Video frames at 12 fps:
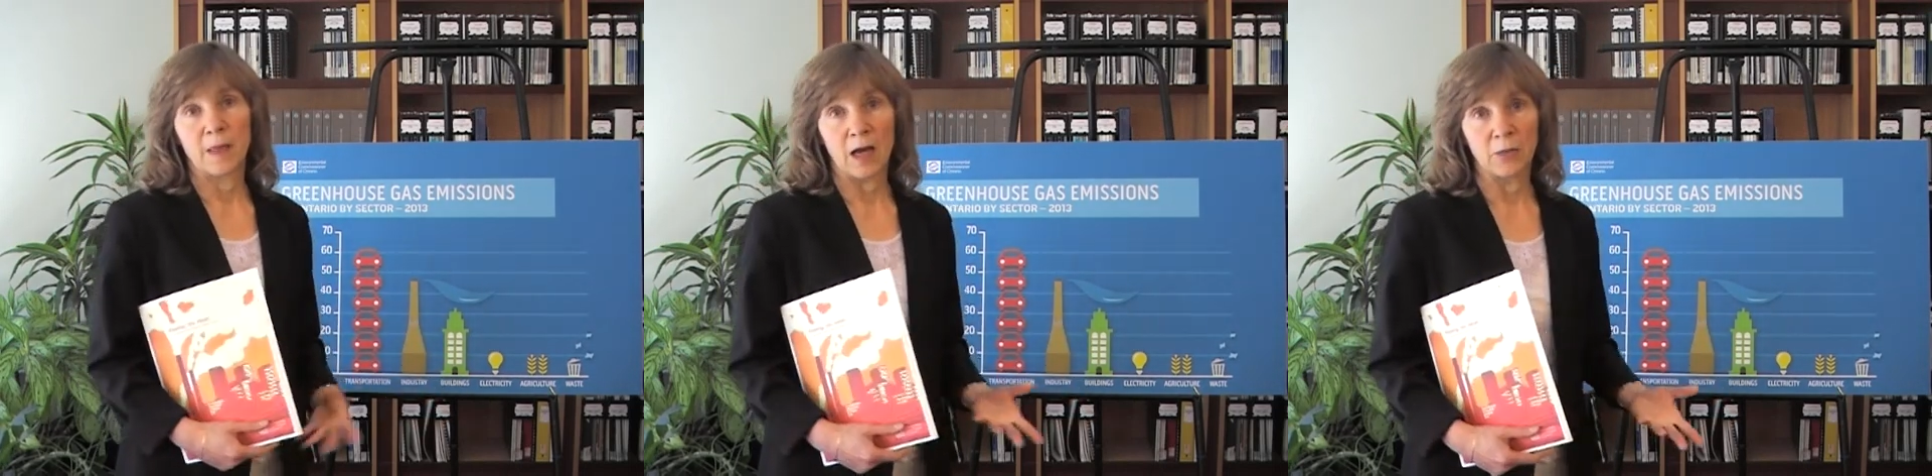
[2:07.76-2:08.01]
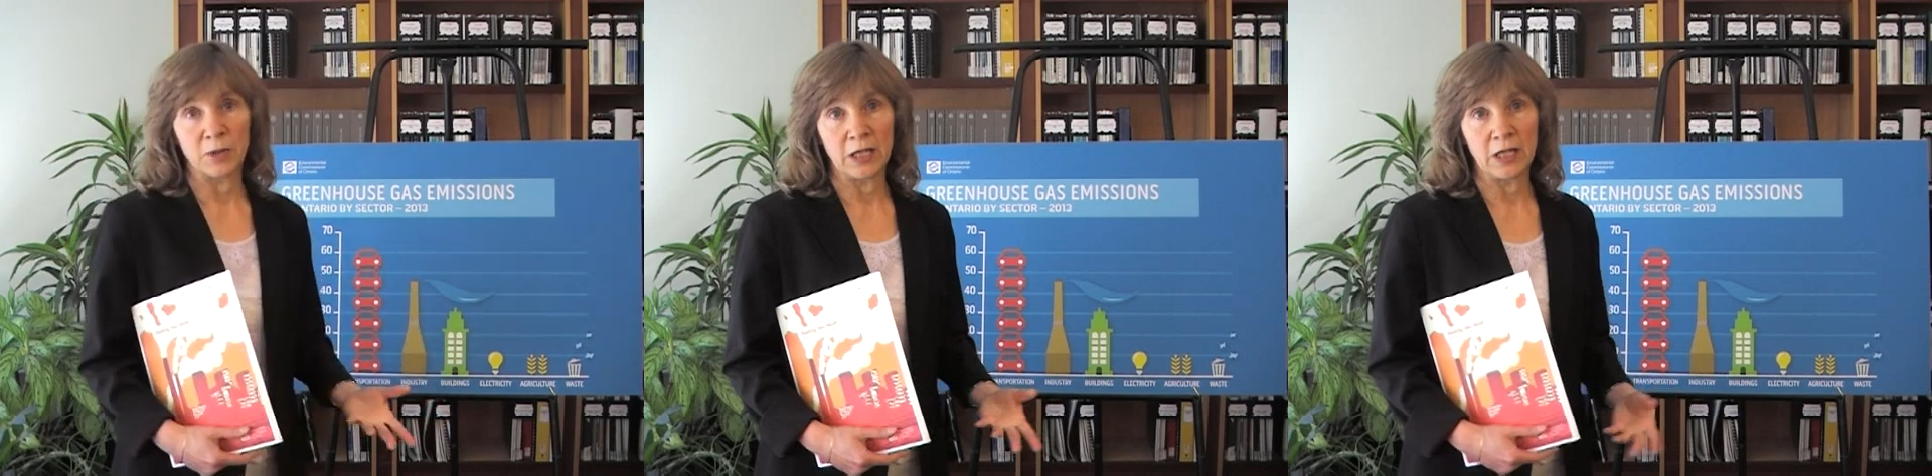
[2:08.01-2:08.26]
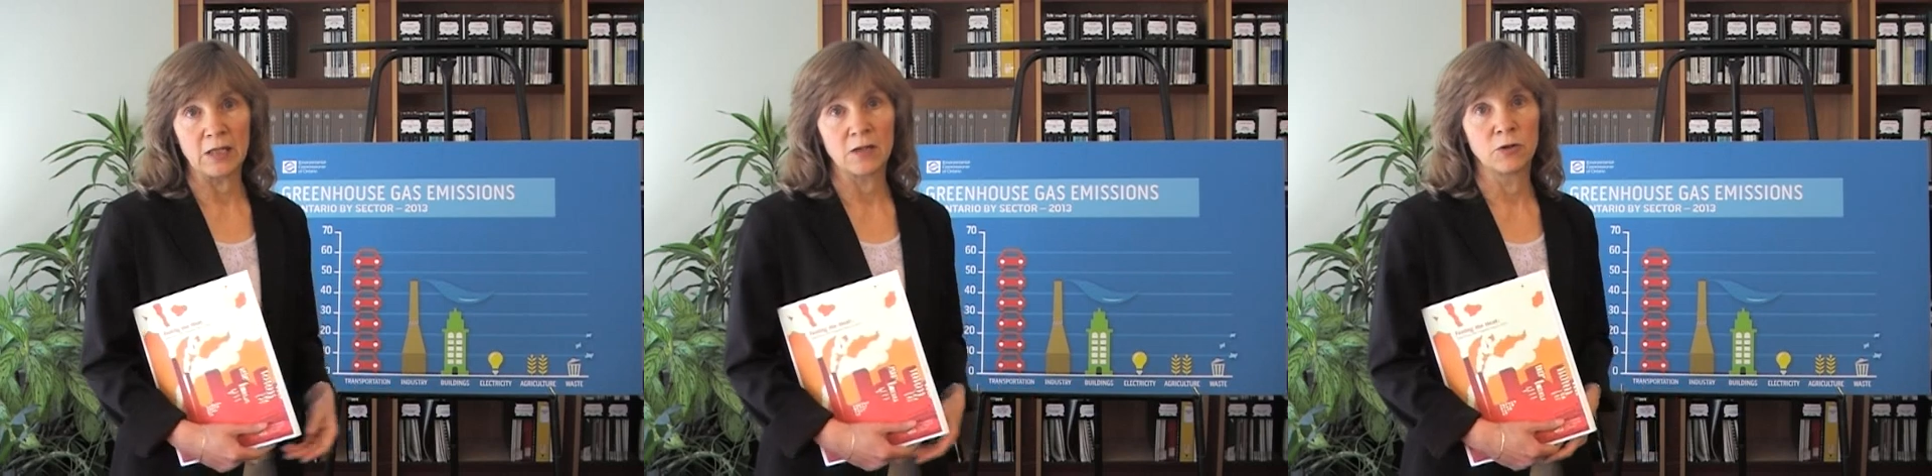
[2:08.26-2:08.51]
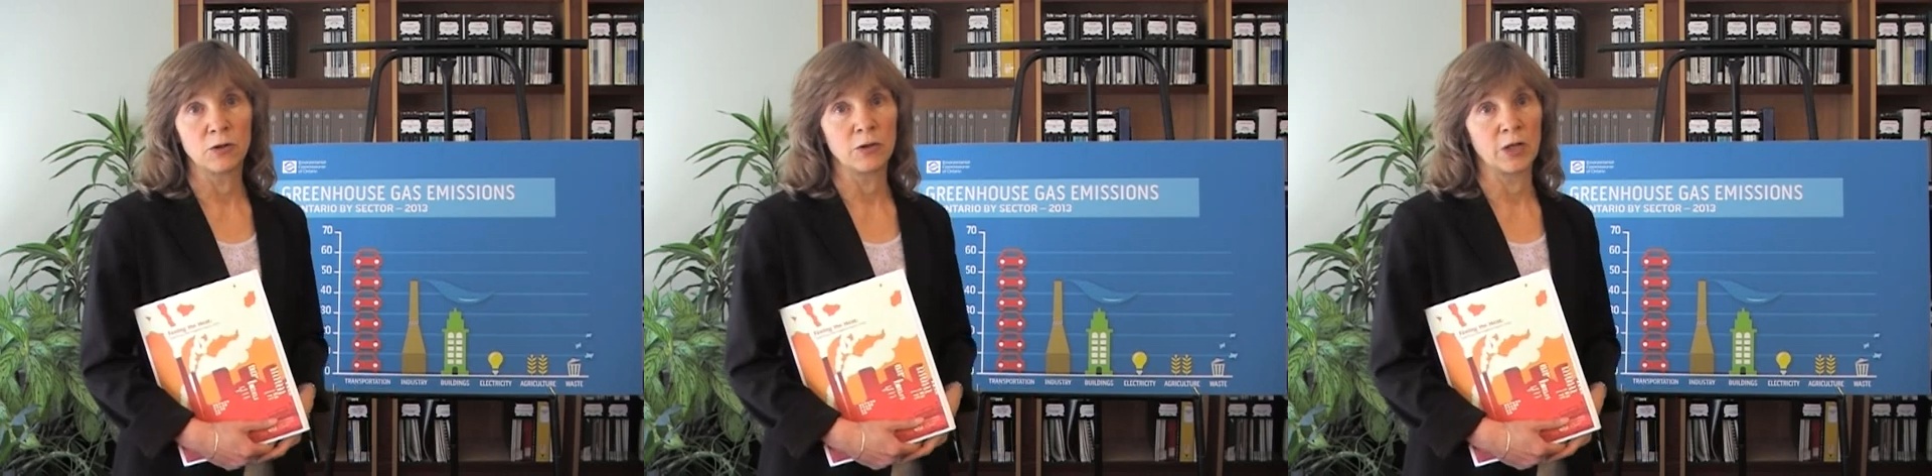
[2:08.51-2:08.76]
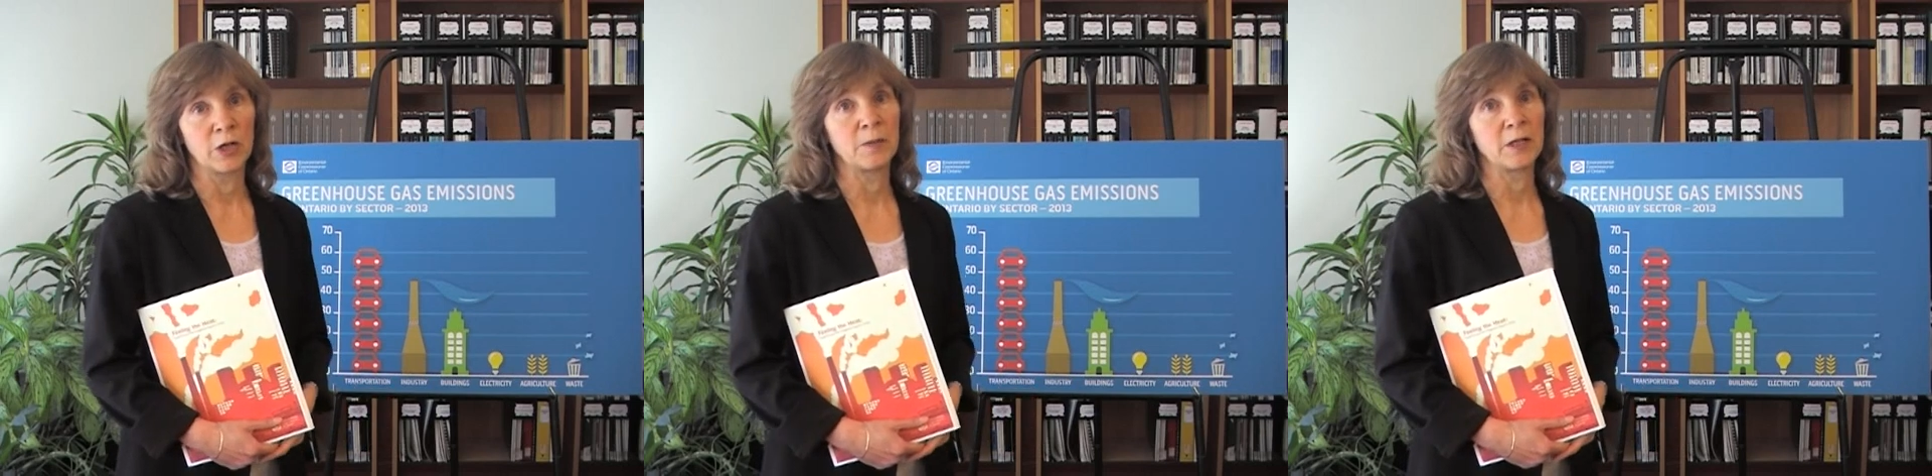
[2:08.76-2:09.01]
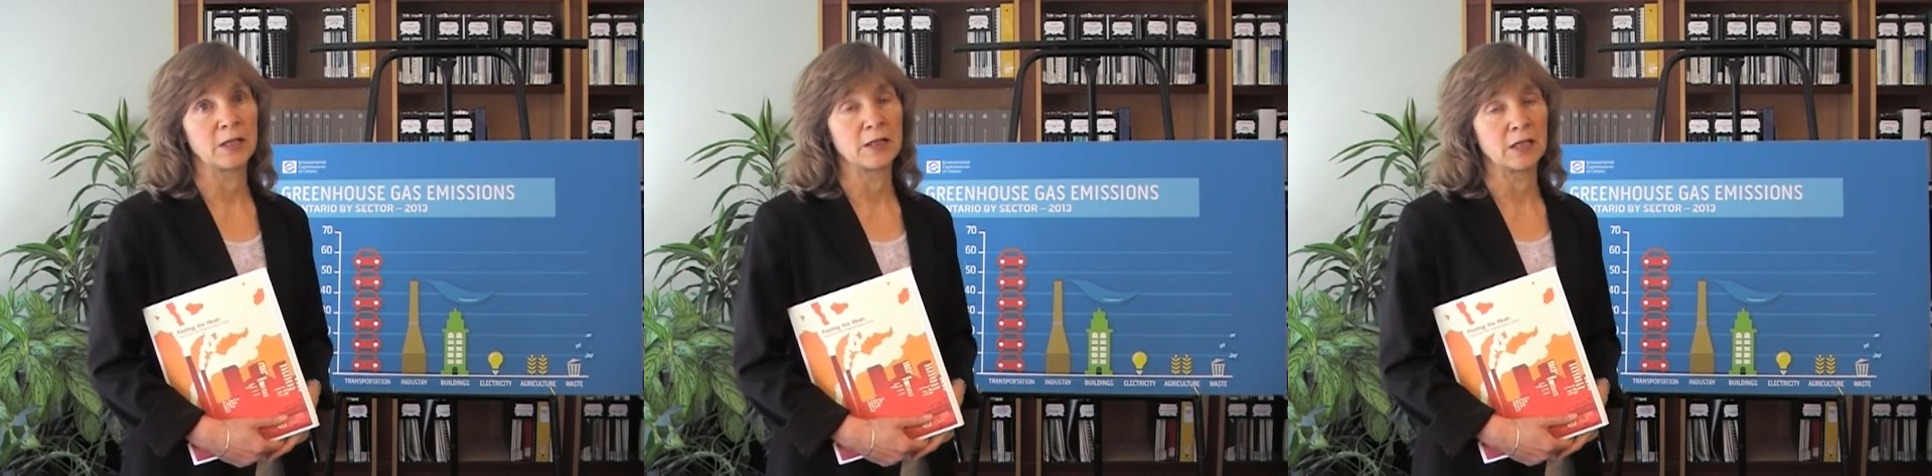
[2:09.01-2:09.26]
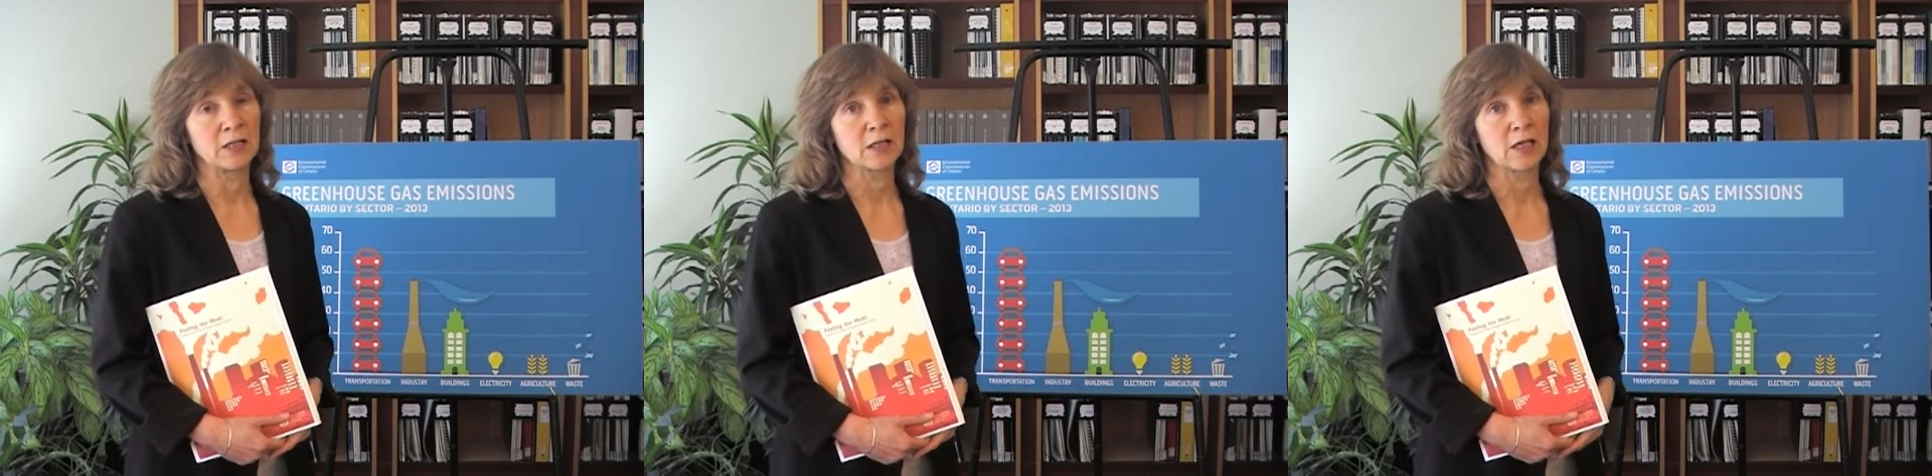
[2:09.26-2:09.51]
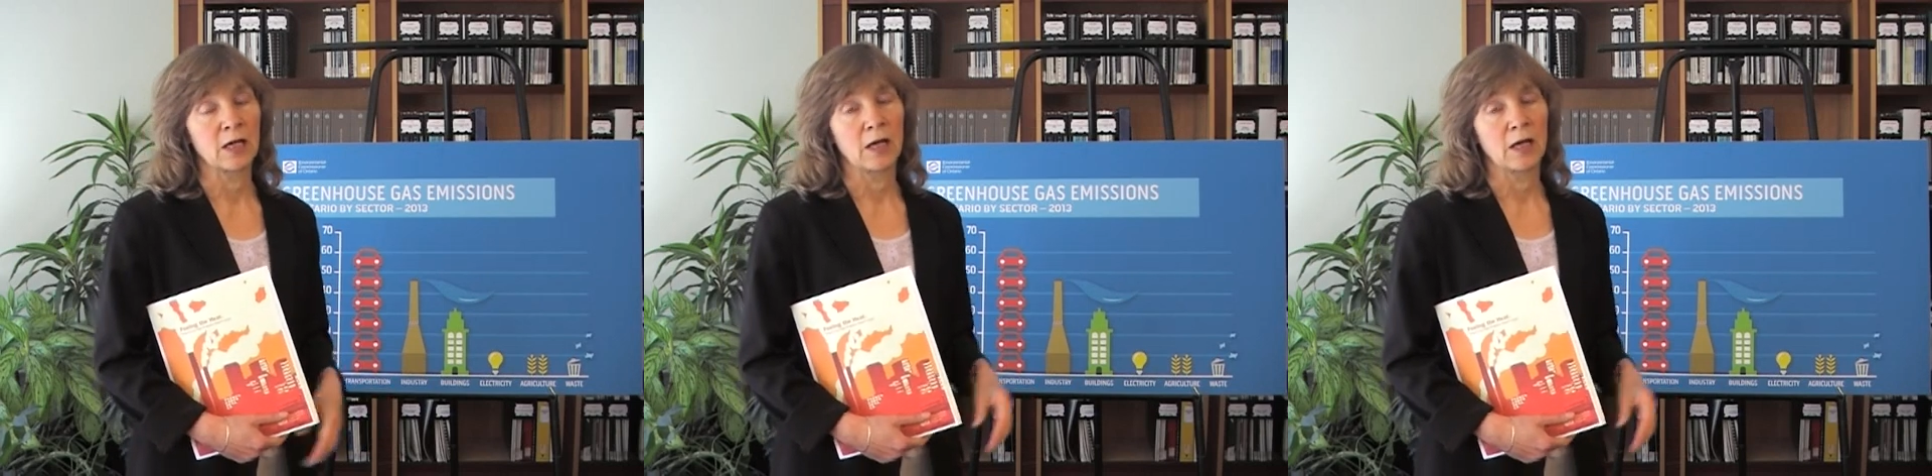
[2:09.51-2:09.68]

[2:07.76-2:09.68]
how we heat and cool our buildings.